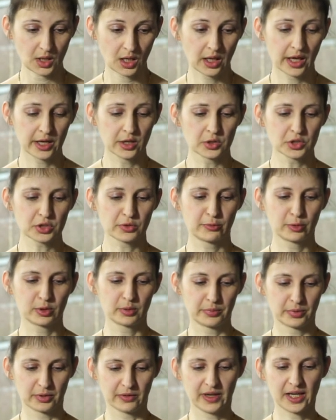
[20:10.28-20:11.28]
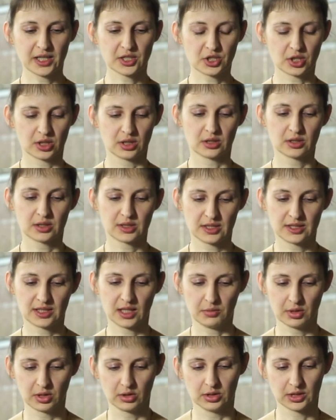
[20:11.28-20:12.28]
And also for the prevention, the
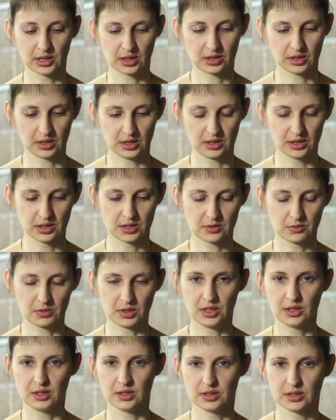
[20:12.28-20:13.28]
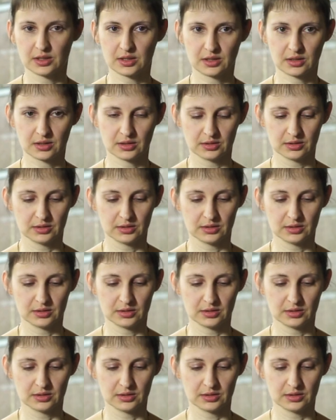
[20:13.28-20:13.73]
semiconductor industry is